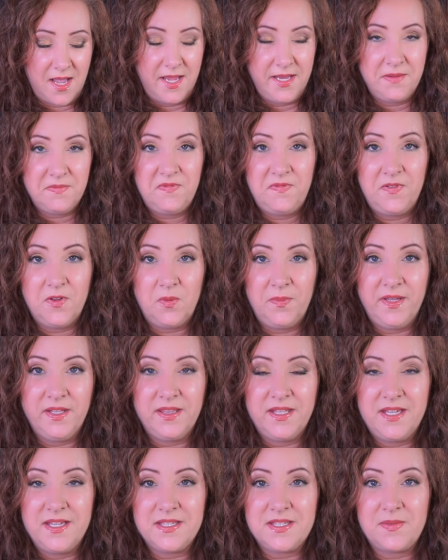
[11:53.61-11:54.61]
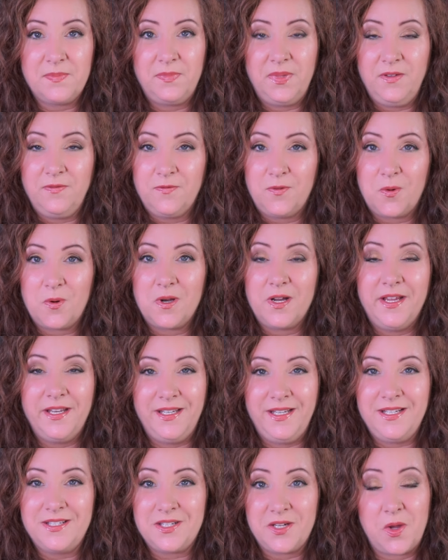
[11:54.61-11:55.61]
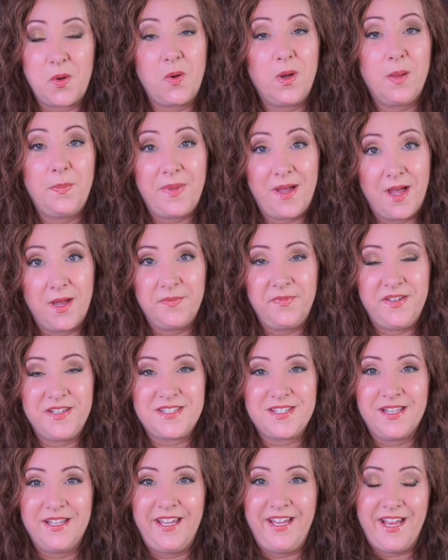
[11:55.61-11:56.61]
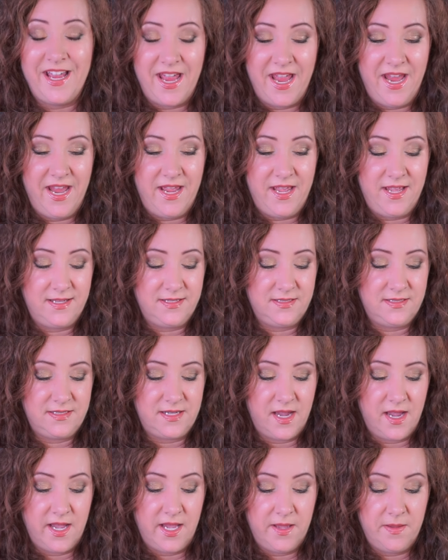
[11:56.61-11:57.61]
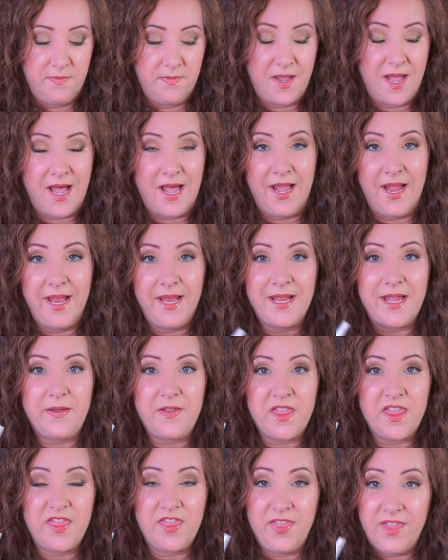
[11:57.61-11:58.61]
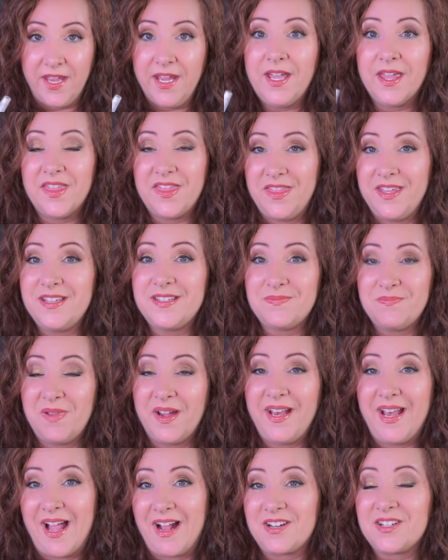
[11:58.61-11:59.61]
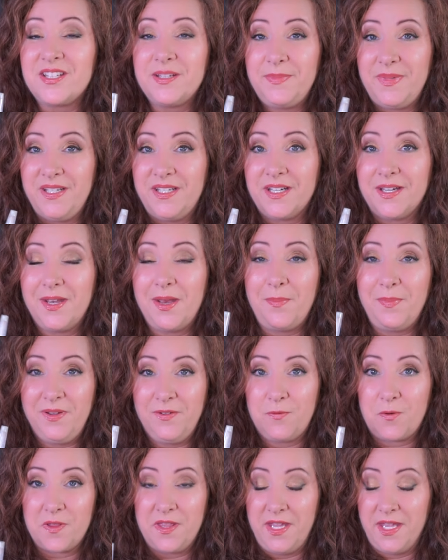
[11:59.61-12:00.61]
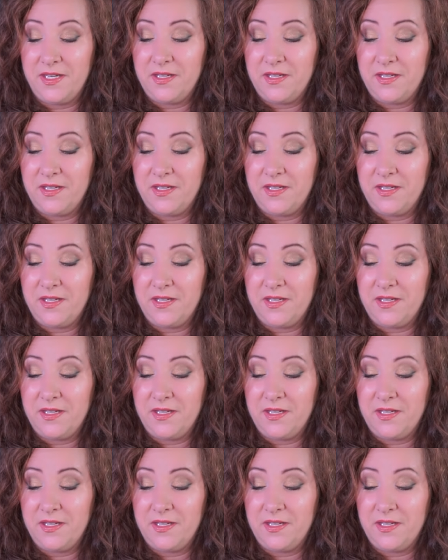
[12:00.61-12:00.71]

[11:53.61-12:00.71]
I am filming this before it needs to go up, obviously, and um, I think this might actually be done before the